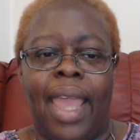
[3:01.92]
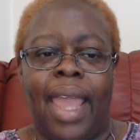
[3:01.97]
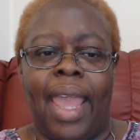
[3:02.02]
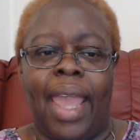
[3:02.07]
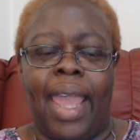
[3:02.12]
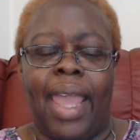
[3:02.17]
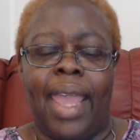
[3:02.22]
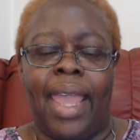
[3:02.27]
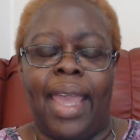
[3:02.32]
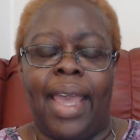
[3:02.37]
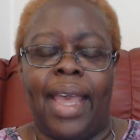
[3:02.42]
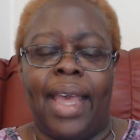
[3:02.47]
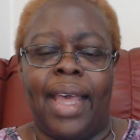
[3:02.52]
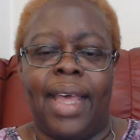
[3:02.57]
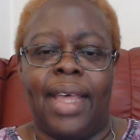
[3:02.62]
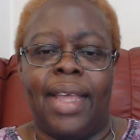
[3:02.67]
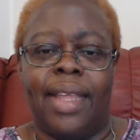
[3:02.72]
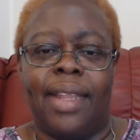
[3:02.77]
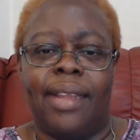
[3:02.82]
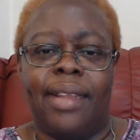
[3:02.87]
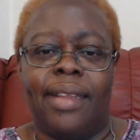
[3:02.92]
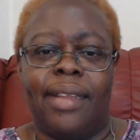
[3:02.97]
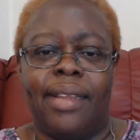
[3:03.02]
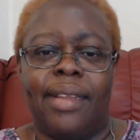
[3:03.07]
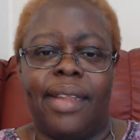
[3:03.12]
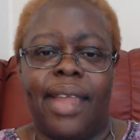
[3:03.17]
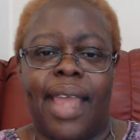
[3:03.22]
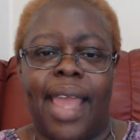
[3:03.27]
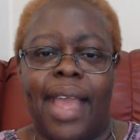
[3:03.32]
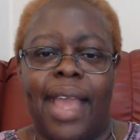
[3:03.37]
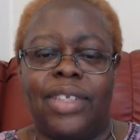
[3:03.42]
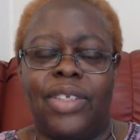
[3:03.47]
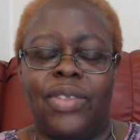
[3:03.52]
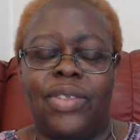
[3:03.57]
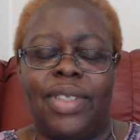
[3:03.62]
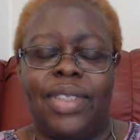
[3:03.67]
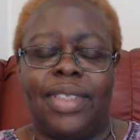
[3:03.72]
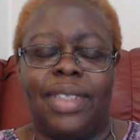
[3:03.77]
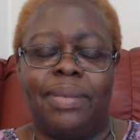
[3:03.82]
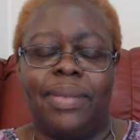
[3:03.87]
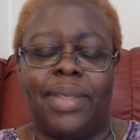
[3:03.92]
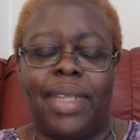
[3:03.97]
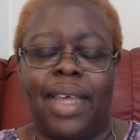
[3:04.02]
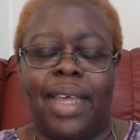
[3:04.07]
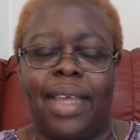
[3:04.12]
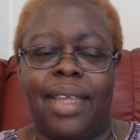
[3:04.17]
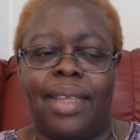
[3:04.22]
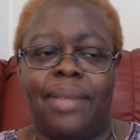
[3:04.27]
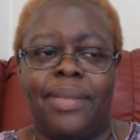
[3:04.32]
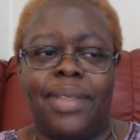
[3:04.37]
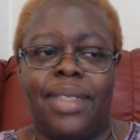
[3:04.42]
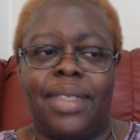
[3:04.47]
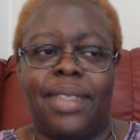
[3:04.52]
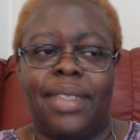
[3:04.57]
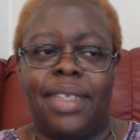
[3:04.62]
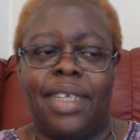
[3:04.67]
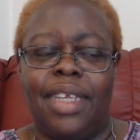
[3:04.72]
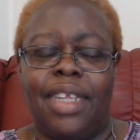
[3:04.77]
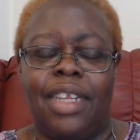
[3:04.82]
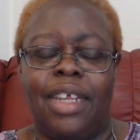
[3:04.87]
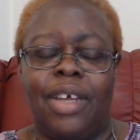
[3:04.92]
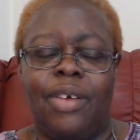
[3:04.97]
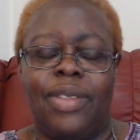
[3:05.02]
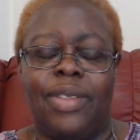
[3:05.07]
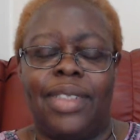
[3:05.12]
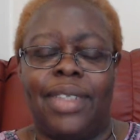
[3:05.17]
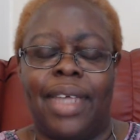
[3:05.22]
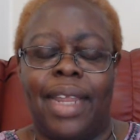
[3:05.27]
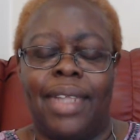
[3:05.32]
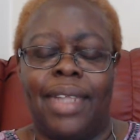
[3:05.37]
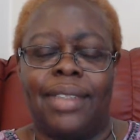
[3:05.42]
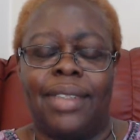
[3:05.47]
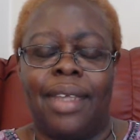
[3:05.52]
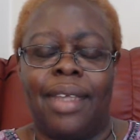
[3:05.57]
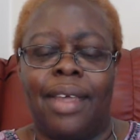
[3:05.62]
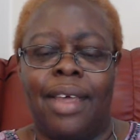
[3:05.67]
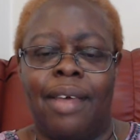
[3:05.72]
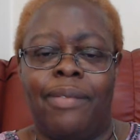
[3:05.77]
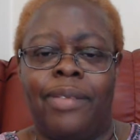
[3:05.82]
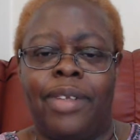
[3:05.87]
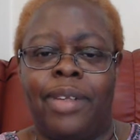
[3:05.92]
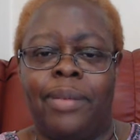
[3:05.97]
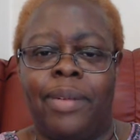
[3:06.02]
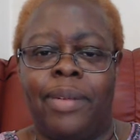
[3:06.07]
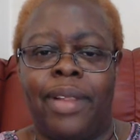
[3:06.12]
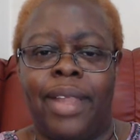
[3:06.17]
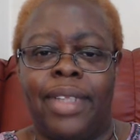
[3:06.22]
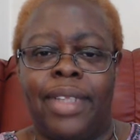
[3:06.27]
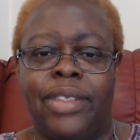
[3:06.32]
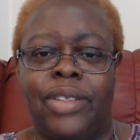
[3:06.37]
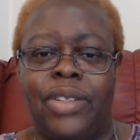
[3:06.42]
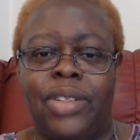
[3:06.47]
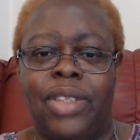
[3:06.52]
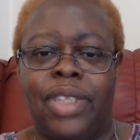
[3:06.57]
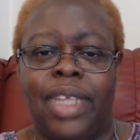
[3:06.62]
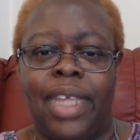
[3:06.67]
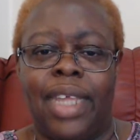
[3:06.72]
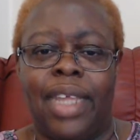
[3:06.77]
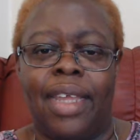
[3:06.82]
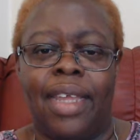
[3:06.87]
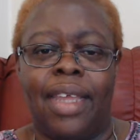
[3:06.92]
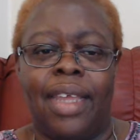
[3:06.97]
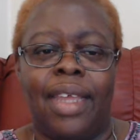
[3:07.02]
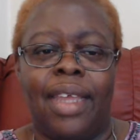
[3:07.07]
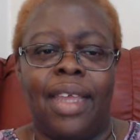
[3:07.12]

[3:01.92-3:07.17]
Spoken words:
And actually, sometimes, it's not as uncomfortable as you think.